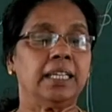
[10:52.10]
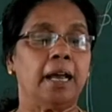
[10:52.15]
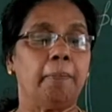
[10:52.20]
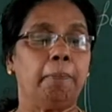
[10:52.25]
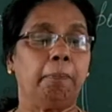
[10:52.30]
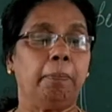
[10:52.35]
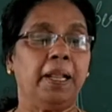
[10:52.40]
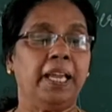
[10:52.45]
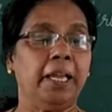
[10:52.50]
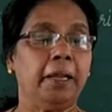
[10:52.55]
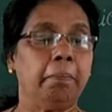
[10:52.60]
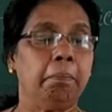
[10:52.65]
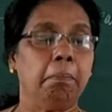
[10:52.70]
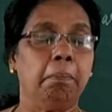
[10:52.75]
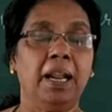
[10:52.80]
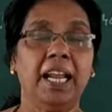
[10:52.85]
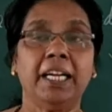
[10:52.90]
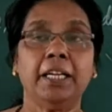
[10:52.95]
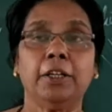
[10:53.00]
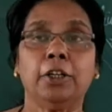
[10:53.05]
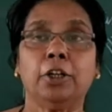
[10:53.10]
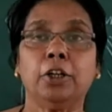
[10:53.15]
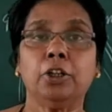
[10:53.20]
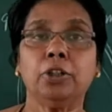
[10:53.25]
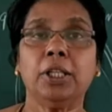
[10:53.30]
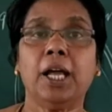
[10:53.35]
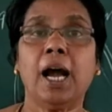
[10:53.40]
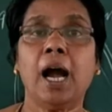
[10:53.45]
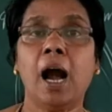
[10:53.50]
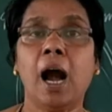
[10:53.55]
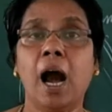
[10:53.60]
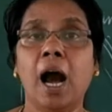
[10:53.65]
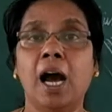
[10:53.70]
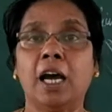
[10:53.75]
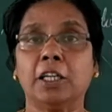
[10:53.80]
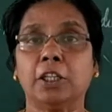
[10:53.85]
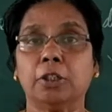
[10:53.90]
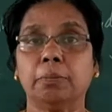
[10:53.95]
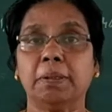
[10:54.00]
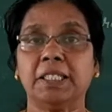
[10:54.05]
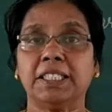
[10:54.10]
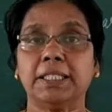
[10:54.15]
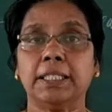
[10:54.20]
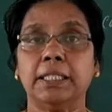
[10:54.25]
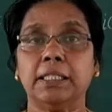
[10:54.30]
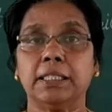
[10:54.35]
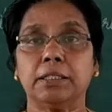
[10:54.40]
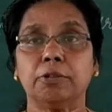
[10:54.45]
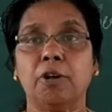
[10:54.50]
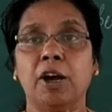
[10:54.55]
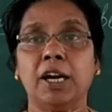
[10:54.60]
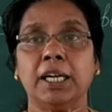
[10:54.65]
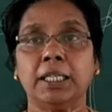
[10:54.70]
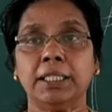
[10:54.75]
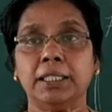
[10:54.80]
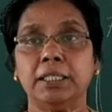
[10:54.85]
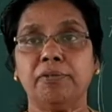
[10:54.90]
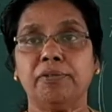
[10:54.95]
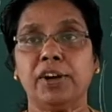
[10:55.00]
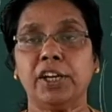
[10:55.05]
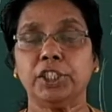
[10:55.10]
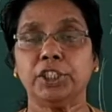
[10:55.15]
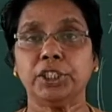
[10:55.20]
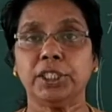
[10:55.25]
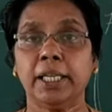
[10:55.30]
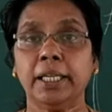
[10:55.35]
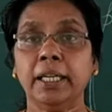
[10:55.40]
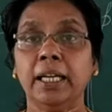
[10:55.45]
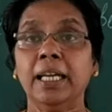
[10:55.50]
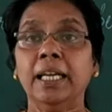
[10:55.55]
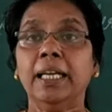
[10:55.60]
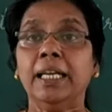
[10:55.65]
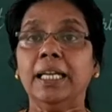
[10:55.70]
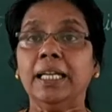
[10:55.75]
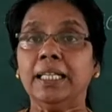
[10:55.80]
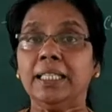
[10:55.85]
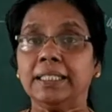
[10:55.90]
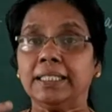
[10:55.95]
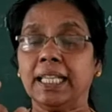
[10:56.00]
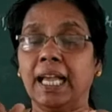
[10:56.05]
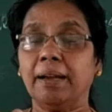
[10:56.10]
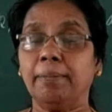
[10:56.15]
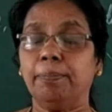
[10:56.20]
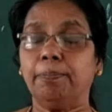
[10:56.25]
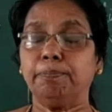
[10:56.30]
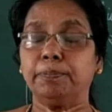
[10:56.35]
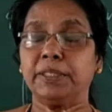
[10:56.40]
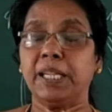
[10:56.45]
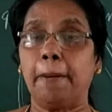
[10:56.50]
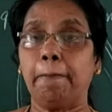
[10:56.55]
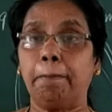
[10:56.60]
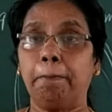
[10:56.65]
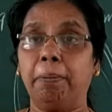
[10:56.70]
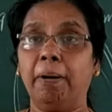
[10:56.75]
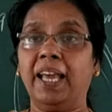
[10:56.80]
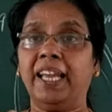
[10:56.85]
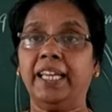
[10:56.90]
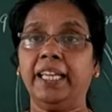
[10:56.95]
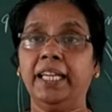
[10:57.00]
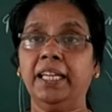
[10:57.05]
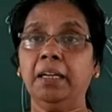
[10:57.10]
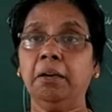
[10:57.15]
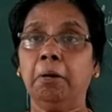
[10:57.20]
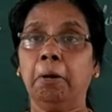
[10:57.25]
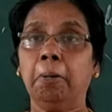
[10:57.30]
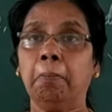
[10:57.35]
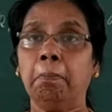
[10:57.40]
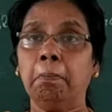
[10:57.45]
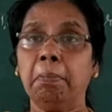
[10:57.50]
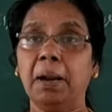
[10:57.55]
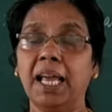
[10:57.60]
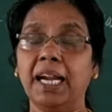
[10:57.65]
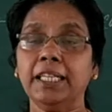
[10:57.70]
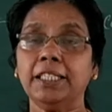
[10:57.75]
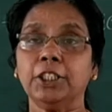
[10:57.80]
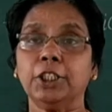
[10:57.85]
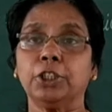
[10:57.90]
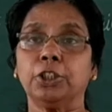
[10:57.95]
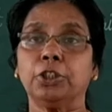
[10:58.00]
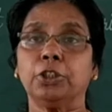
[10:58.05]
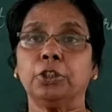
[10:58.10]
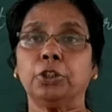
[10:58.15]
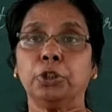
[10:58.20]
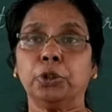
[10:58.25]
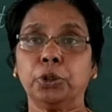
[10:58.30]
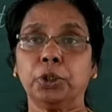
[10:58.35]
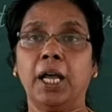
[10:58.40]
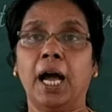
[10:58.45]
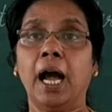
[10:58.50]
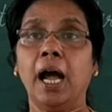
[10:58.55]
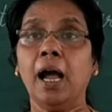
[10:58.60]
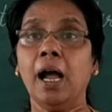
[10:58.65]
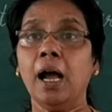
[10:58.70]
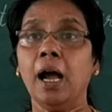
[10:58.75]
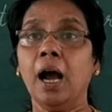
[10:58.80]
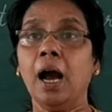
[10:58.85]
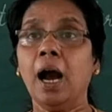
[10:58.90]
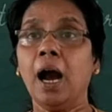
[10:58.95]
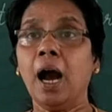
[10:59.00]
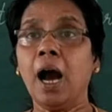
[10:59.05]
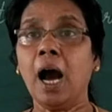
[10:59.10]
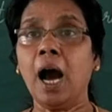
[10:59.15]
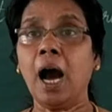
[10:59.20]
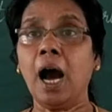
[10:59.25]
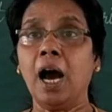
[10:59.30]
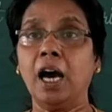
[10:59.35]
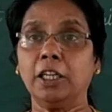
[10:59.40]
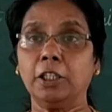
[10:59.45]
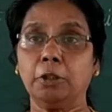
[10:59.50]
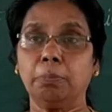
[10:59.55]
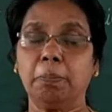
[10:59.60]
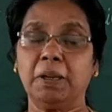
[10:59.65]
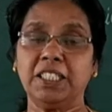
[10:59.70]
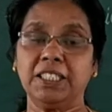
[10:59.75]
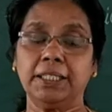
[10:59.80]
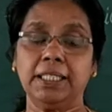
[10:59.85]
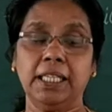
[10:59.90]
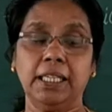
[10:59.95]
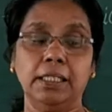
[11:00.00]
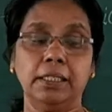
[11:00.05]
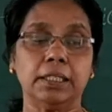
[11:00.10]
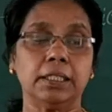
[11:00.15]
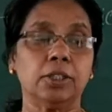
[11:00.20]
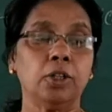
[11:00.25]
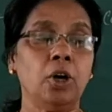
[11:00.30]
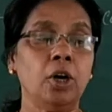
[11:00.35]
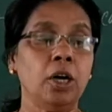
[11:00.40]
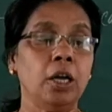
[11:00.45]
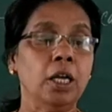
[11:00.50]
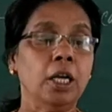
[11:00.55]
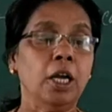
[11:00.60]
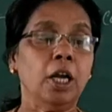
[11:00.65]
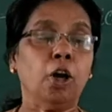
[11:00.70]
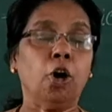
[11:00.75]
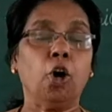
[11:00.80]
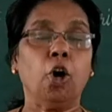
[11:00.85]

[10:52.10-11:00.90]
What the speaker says: Supply blood to the heart muscles. What is the function? Supplying blood to the heart muscles. So